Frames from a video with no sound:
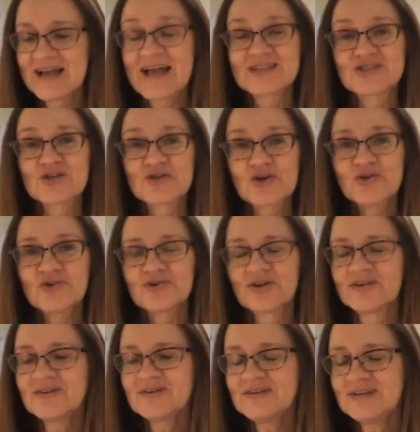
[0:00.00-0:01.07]
as a
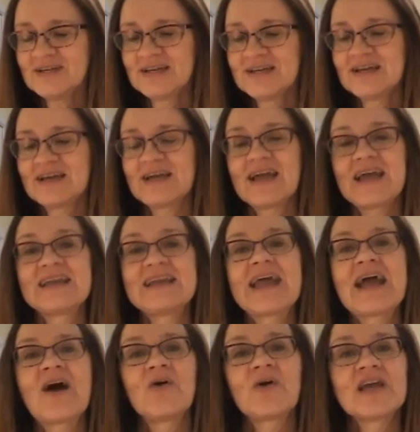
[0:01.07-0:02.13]
turtle. And
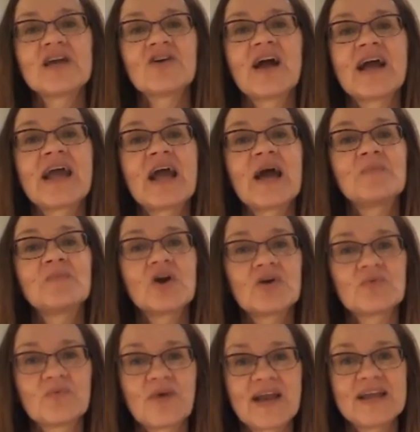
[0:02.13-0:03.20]
now here I am
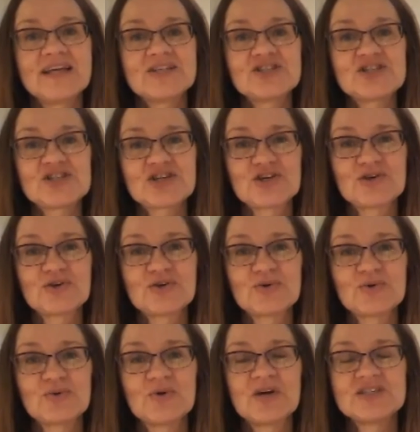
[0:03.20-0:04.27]
ready
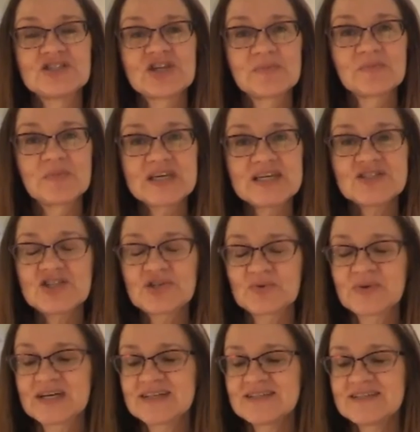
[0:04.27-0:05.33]
to jump
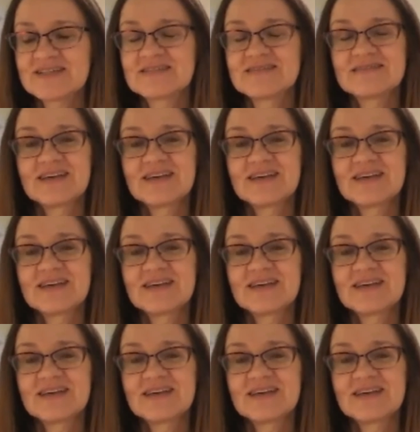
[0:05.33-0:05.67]
into it